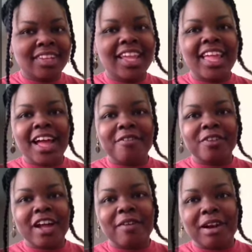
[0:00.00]
Yeah, I
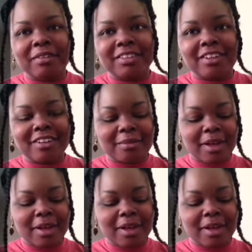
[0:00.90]
forgot what I was talking